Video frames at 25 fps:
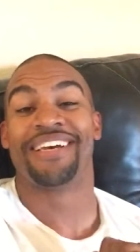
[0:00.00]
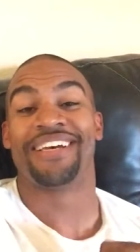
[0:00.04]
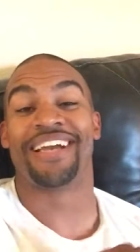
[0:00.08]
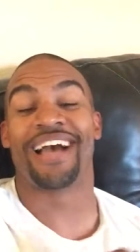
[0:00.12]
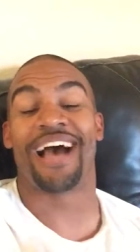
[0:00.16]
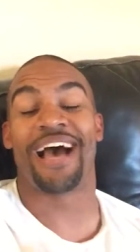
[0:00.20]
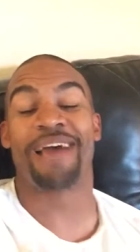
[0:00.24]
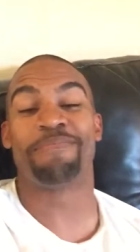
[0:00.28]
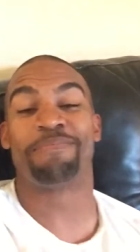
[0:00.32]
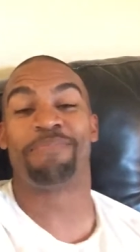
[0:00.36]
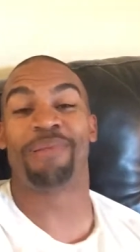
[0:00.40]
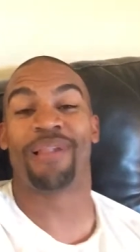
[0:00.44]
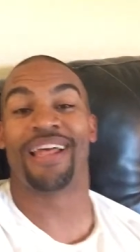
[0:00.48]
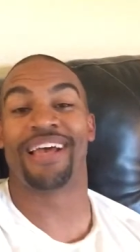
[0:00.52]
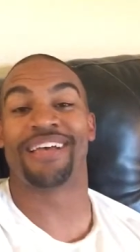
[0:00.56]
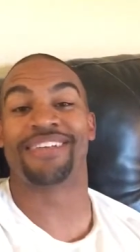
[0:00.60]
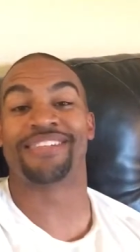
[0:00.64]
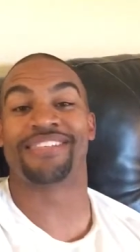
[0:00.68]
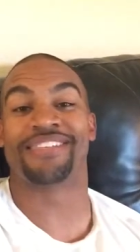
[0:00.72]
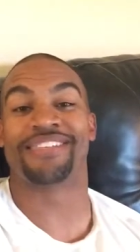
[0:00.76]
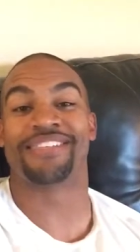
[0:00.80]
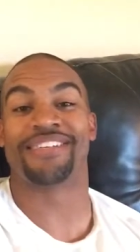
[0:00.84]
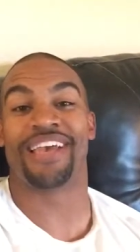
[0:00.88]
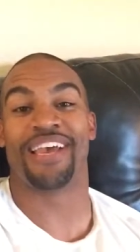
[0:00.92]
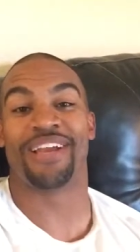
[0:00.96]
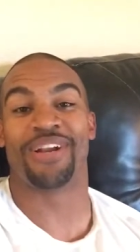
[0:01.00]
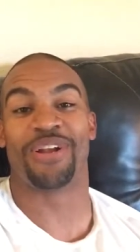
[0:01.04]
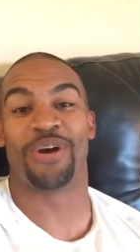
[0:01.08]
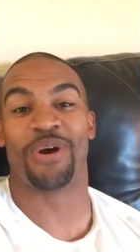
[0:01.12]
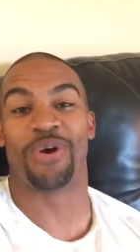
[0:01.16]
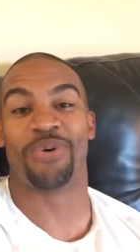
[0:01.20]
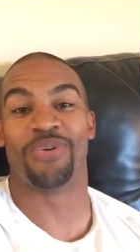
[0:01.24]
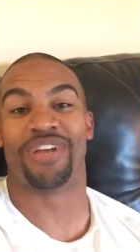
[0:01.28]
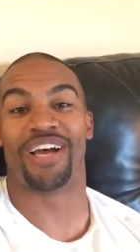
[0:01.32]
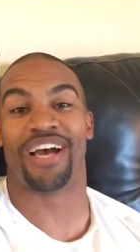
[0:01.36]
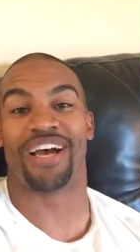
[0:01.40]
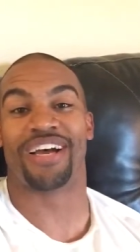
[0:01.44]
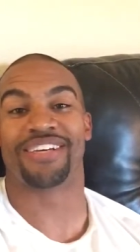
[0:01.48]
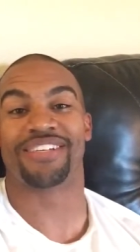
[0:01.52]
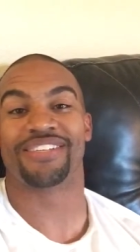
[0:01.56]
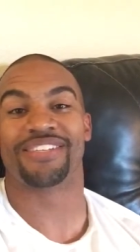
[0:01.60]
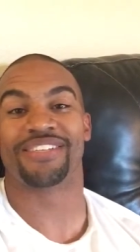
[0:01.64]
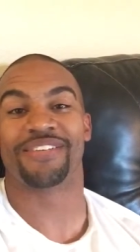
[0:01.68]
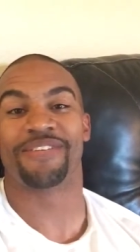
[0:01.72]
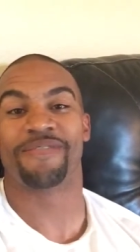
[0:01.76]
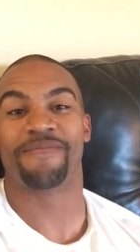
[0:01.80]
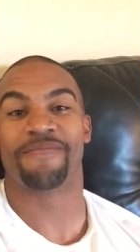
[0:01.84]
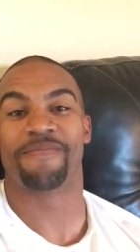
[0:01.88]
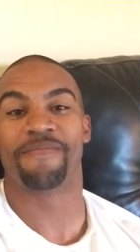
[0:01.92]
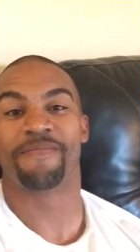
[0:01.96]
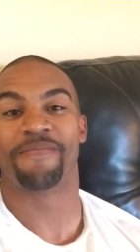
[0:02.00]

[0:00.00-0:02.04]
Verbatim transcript: God bless and go Ducks.